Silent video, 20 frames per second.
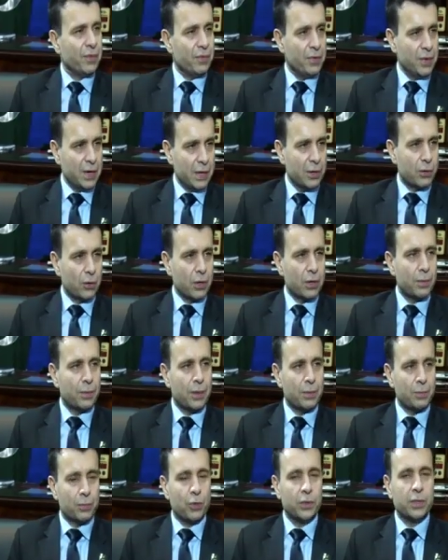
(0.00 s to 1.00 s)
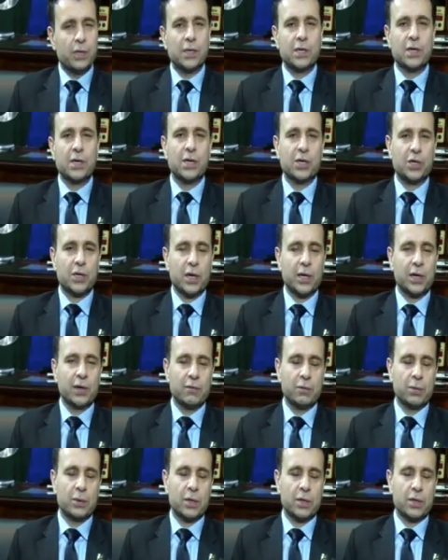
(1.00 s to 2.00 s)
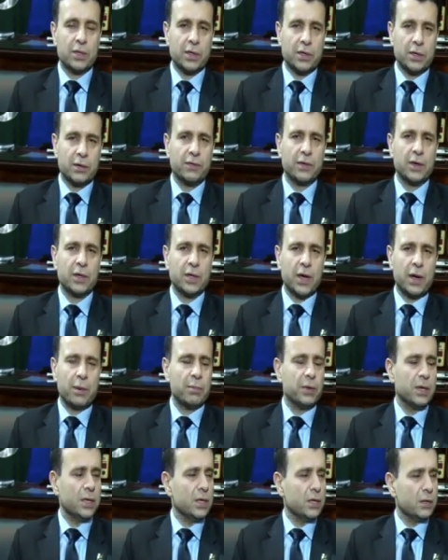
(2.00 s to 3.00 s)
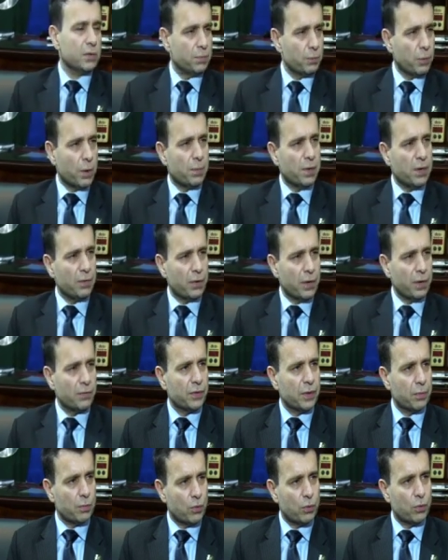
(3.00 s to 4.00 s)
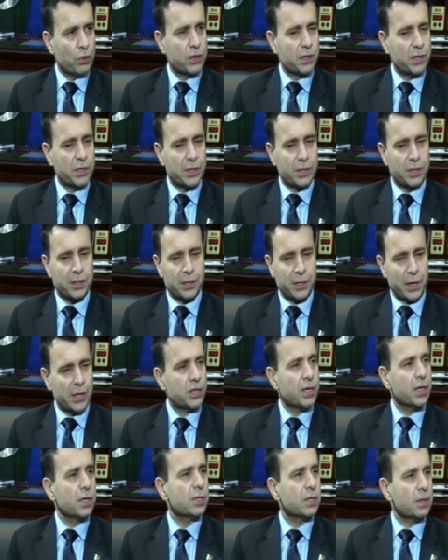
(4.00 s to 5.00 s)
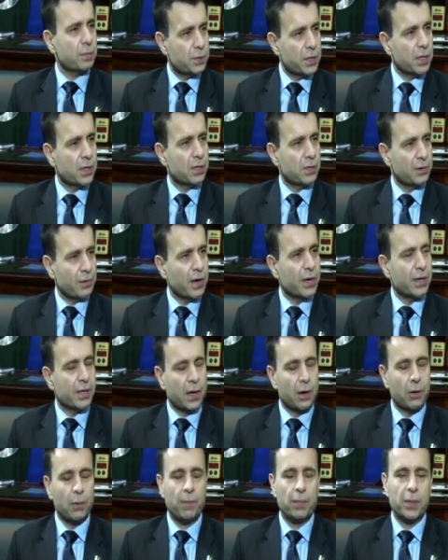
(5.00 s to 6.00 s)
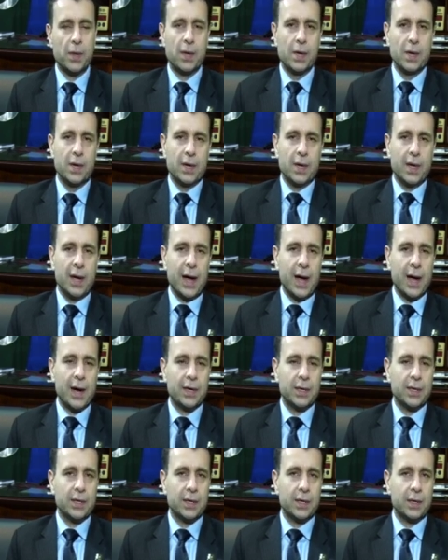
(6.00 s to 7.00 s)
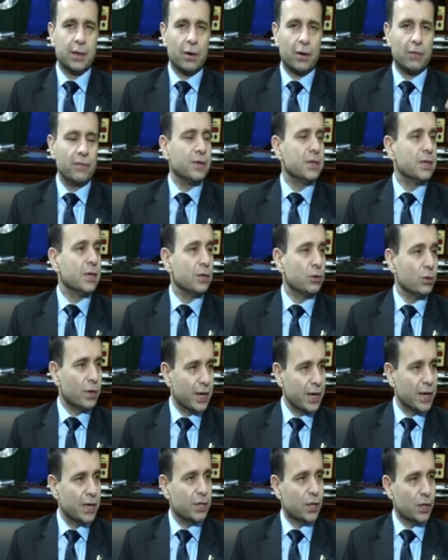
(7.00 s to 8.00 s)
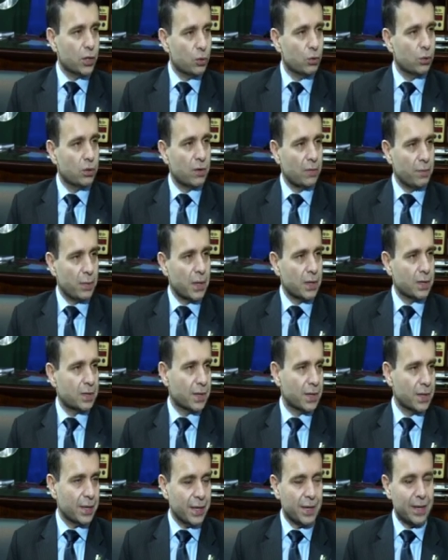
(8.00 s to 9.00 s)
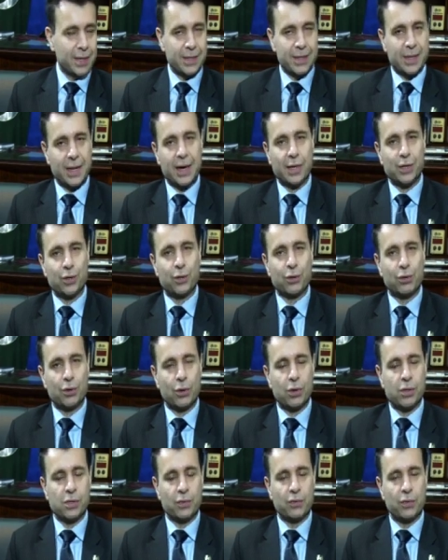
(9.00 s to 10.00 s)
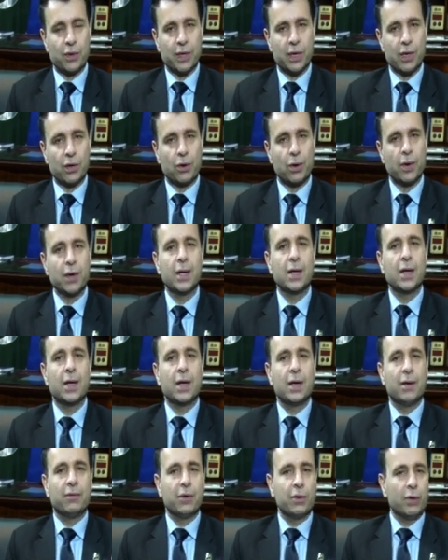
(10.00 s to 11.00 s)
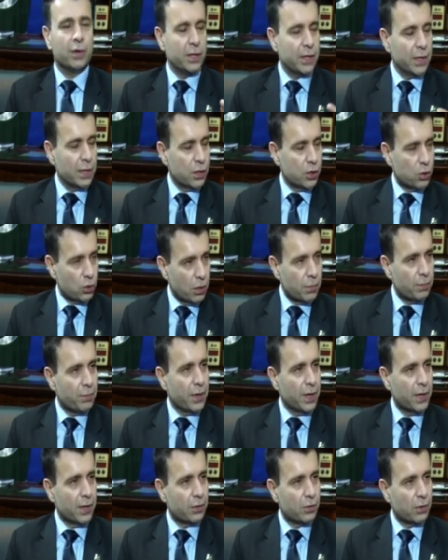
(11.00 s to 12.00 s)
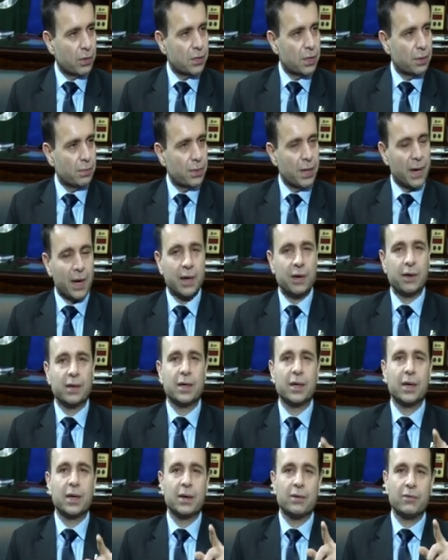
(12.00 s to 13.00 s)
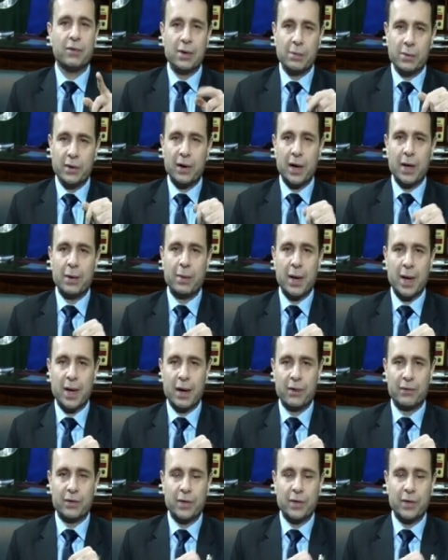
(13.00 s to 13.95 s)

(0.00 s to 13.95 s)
will talk about both these initiatives because interfaith harmony is probably one of the most touching subjects right now. And obviously to engage the youth of Pakistan again, that you're also working on. We're going to take a short break, Dr. Saab, and we'll be right back after